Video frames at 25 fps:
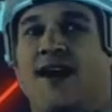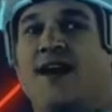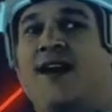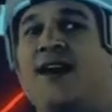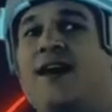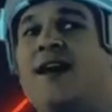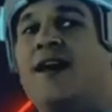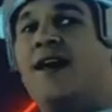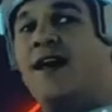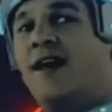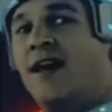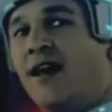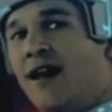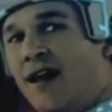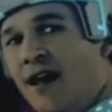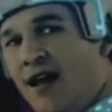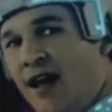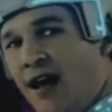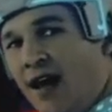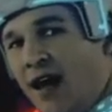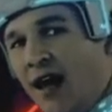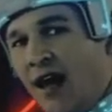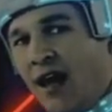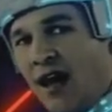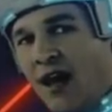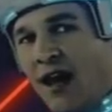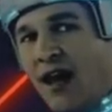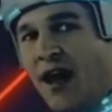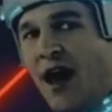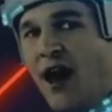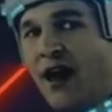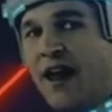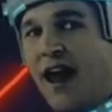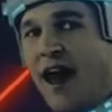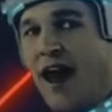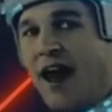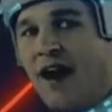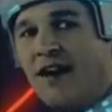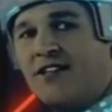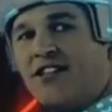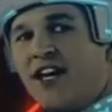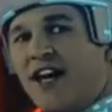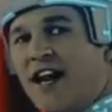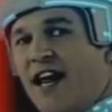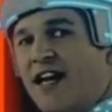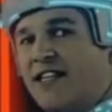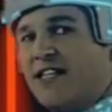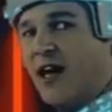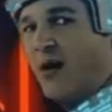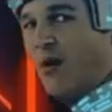for keeps. Okay, here's
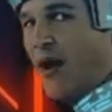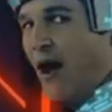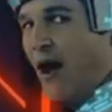an easy